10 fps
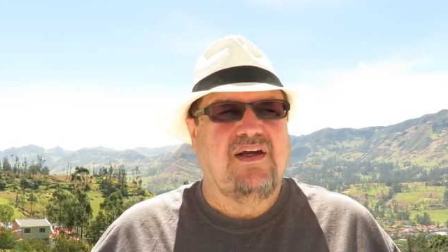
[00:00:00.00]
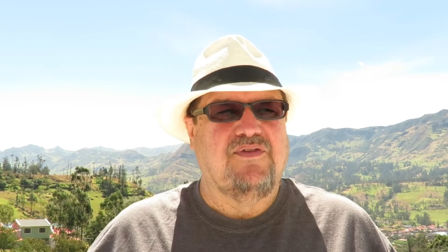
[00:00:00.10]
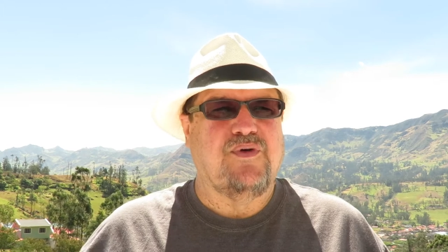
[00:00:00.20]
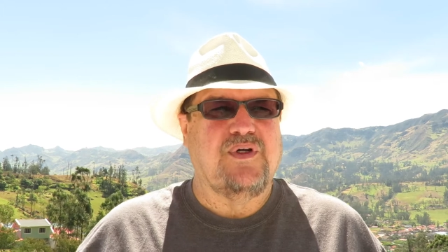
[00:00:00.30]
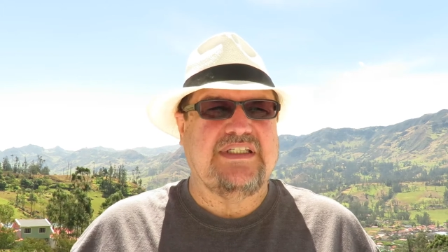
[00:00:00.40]

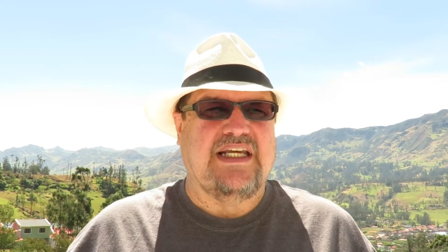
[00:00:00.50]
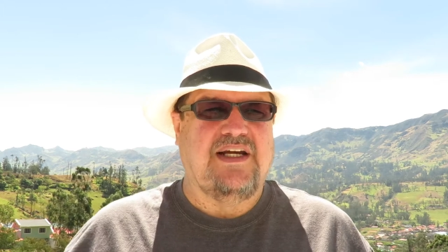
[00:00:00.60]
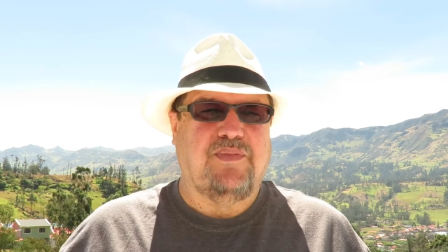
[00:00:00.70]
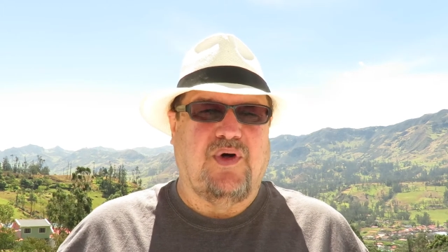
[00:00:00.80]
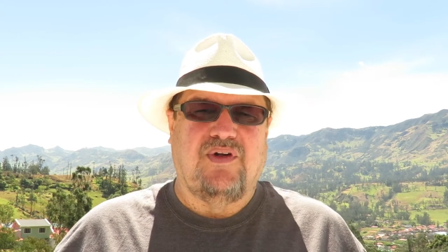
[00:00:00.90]
For
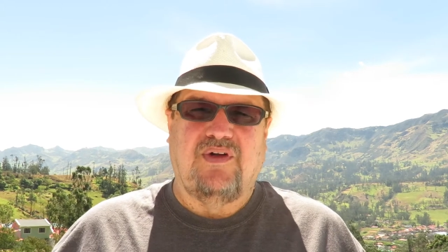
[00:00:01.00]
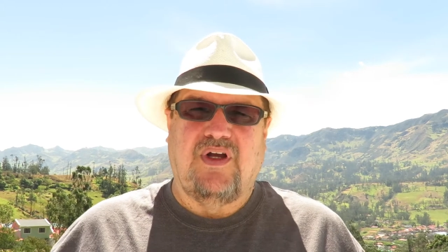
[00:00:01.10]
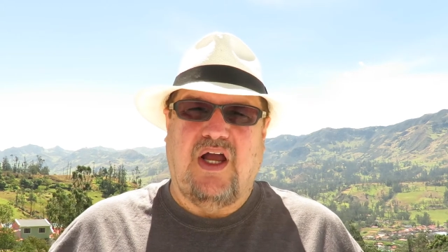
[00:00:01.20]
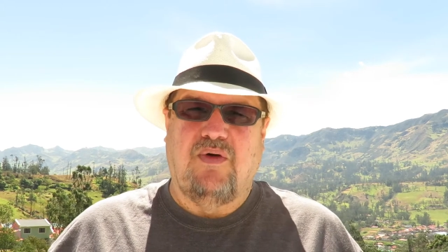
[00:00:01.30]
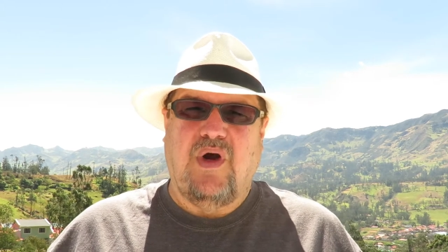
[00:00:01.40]
example,
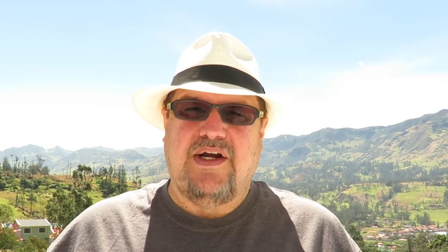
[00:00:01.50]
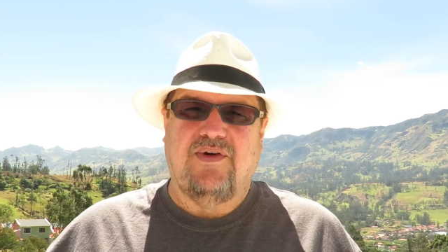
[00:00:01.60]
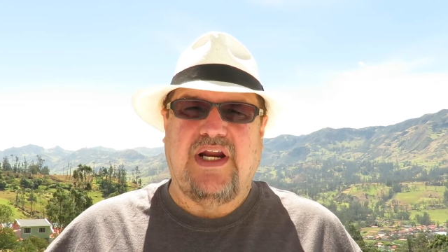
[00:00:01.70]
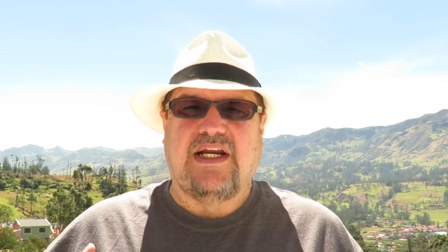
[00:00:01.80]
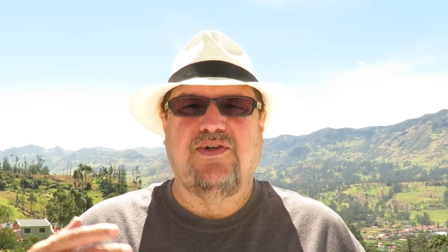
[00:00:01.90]
uh, why
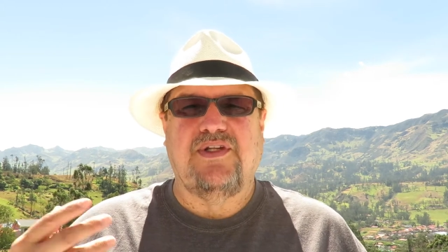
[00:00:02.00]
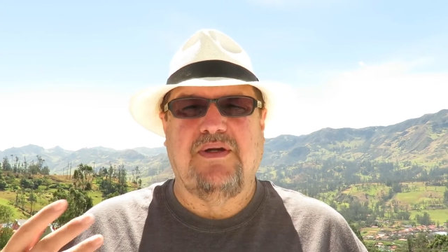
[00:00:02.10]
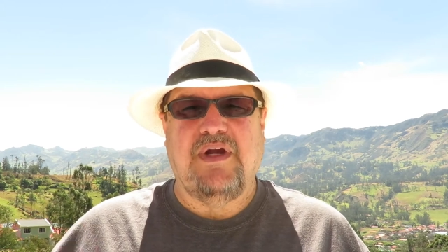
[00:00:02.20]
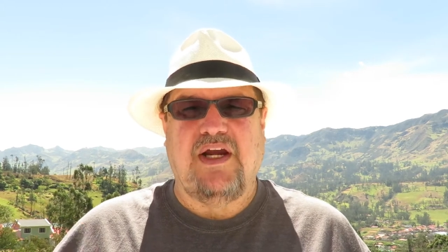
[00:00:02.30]
don't I do them